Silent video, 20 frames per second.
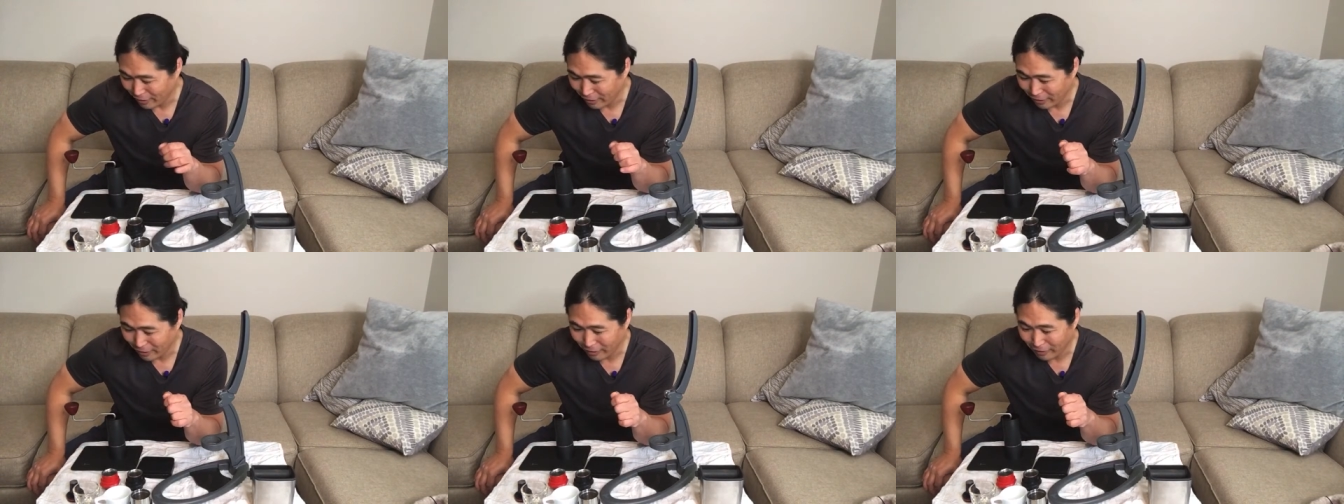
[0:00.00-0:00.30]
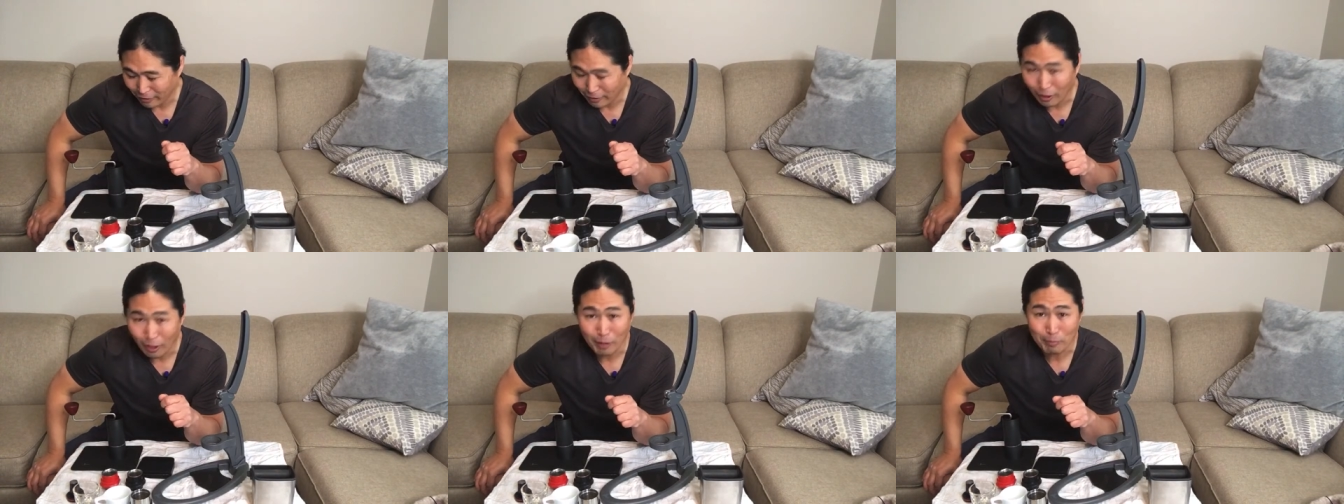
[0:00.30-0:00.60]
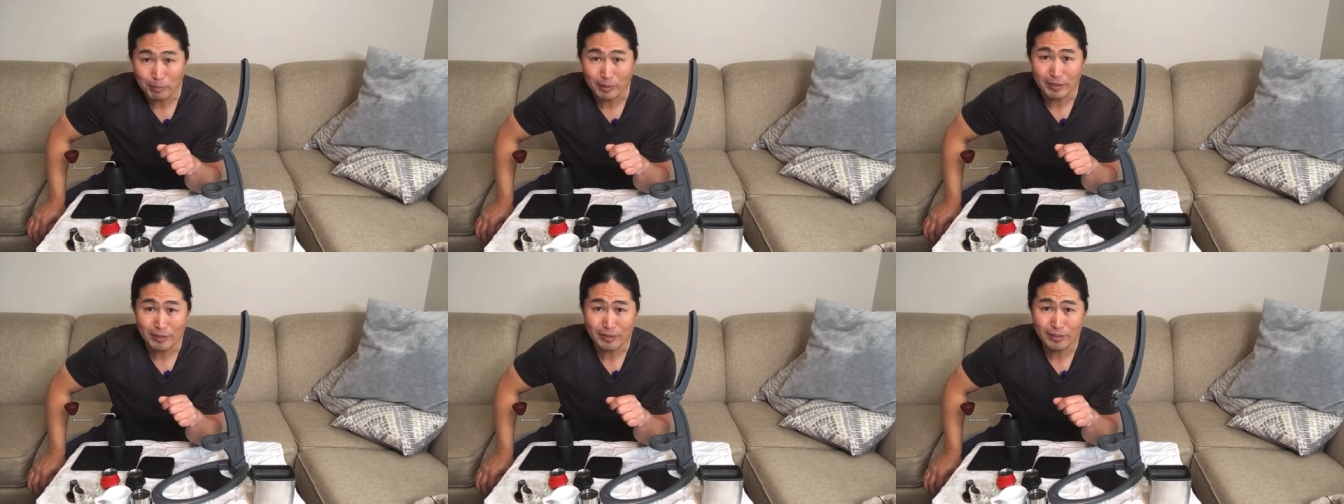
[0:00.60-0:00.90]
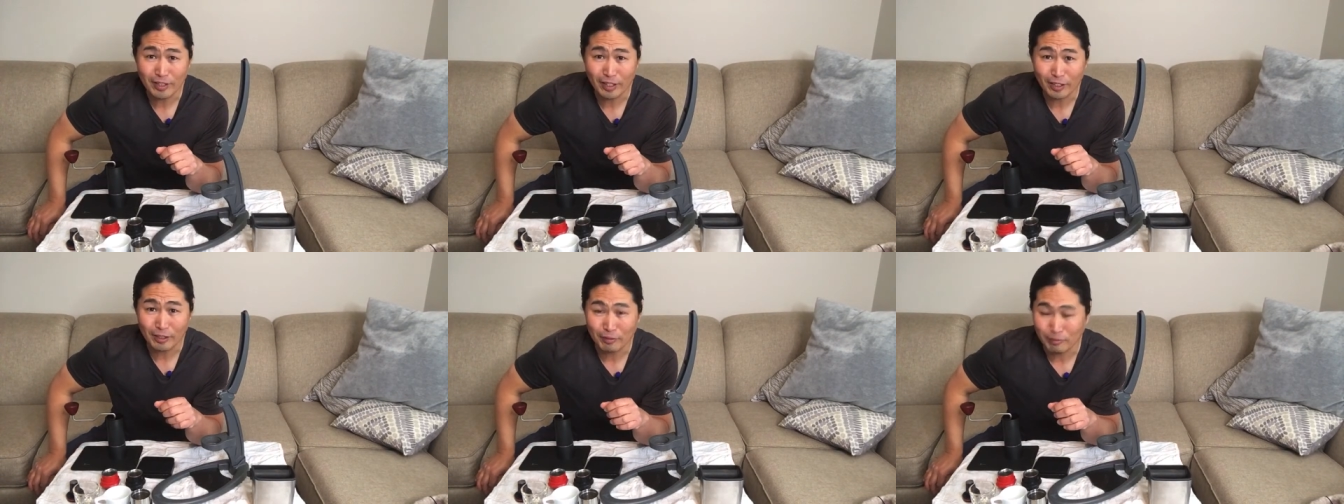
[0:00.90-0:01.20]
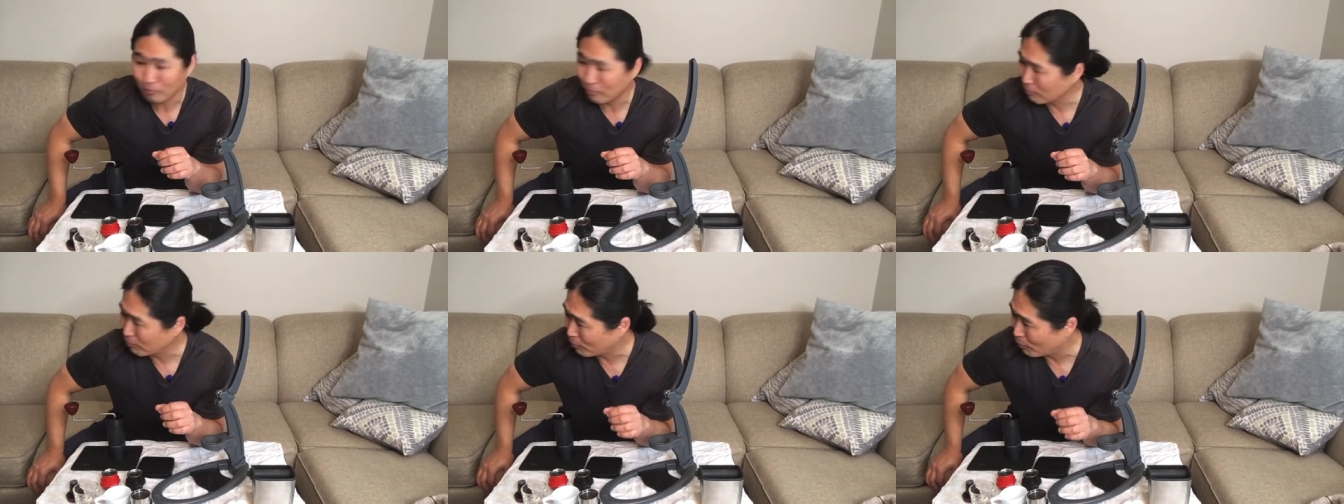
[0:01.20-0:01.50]
uh, up in
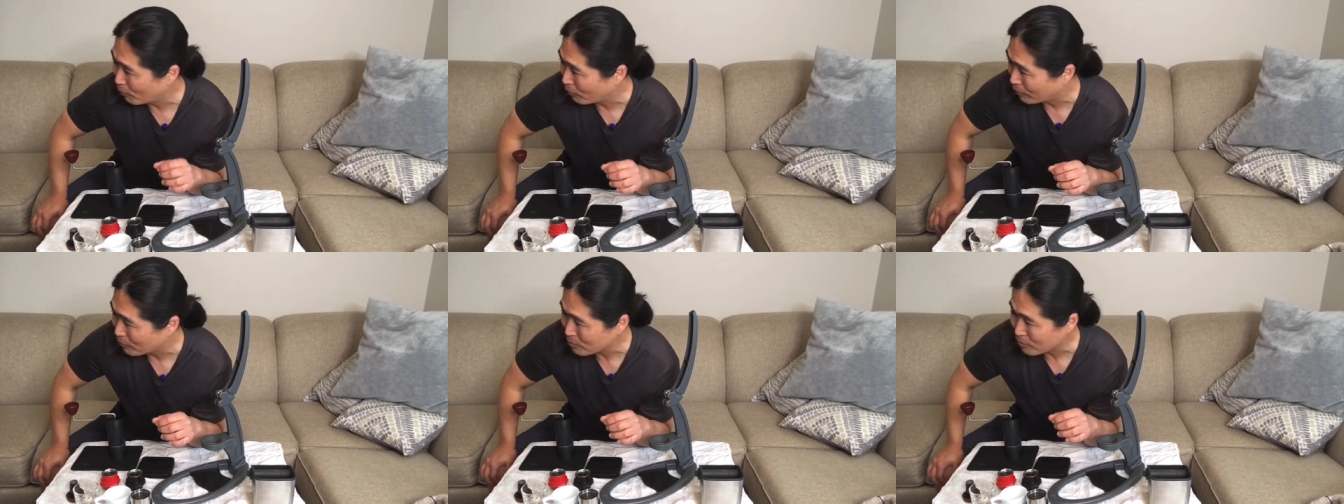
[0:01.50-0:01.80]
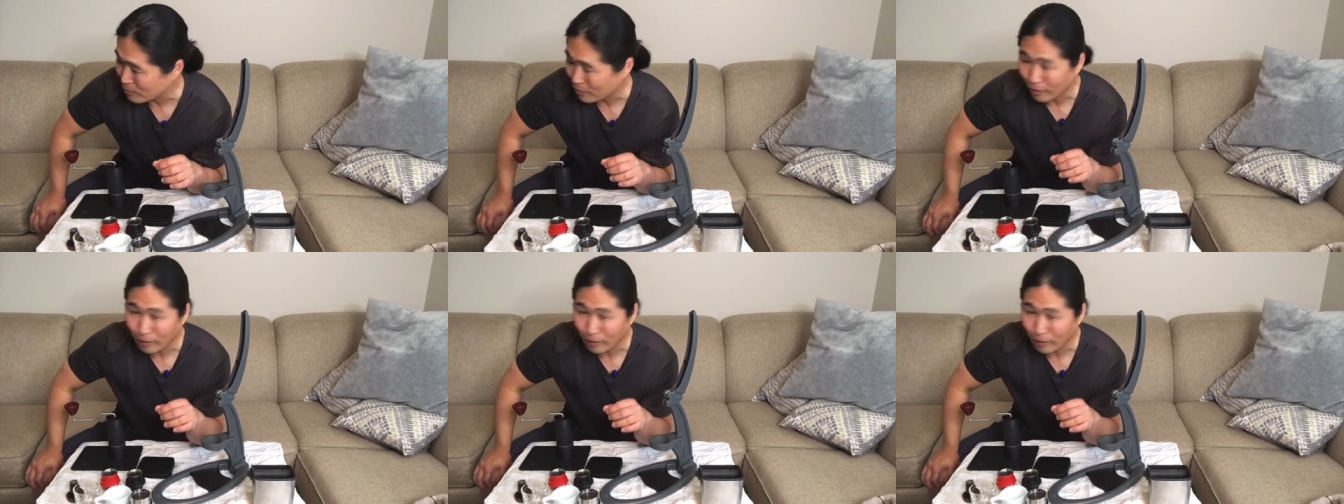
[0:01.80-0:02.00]
second floor.